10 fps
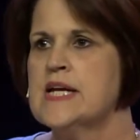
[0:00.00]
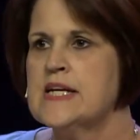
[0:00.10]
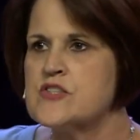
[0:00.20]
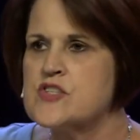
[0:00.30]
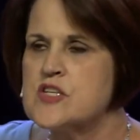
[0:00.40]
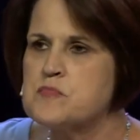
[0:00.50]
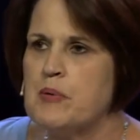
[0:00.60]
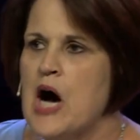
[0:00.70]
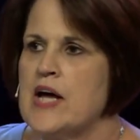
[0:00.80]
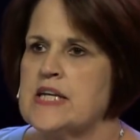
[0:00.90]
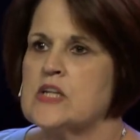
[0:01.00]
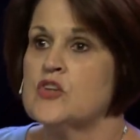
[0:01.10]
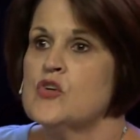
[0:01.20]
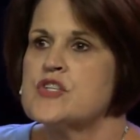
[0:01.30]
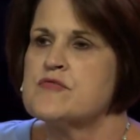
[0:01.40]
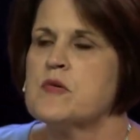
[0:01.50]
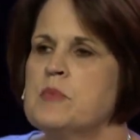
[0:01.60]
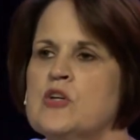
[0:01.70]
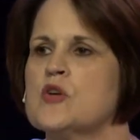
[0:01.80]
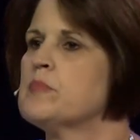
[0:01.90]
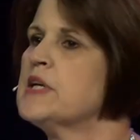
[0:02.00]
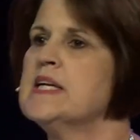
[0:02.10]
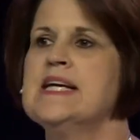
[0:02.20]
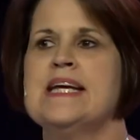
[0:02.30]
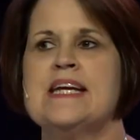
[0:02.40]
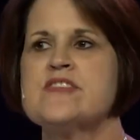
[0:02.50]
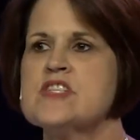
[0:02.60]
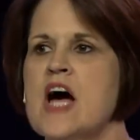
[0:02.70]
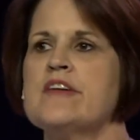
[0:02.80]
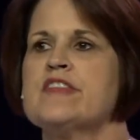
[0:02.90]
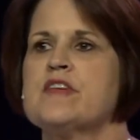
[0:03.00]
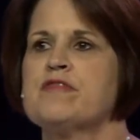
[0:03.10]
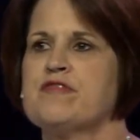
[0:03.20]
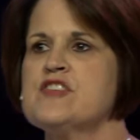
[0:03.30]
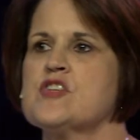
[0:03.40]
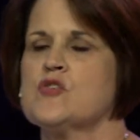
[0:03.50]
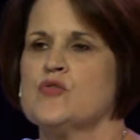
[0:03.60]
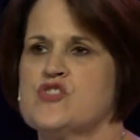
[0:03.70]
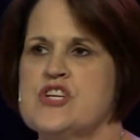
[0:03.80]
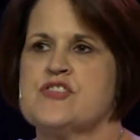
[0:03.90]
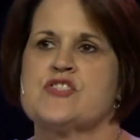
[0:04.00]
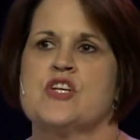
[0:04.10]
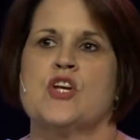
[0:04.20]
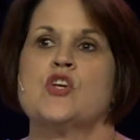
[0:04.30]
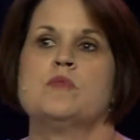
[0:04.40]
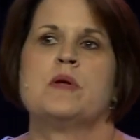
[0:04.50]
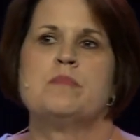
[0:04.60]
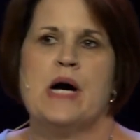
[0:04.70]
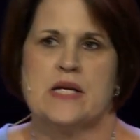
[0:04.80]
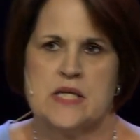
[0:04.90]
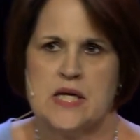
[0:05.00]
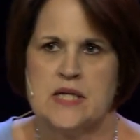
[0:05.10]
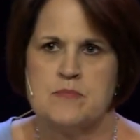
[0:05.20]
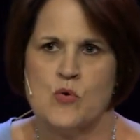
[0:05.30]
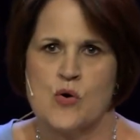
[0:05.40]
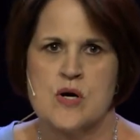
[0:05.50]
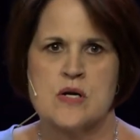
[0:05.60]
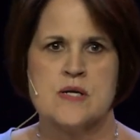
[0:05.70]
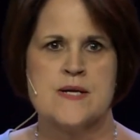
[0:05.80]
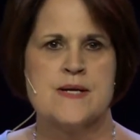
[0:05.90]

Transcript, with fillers: His, his body looks familiar, but he's not the physical Jesus in a human body anymore.